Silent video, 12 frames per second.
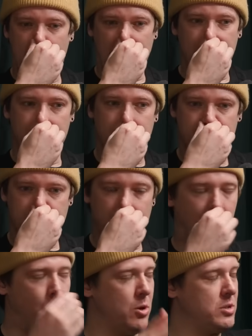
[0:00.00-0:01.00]
I
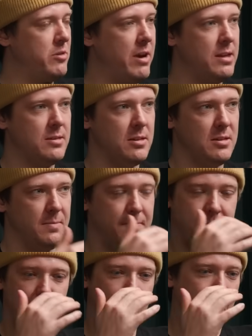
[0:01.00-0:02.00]
watch the races.
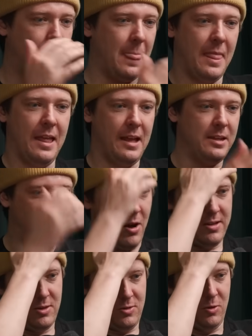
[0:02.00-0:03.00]
You know,
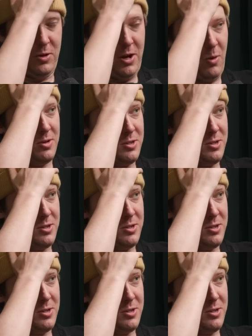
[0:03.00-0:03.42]
I sort of know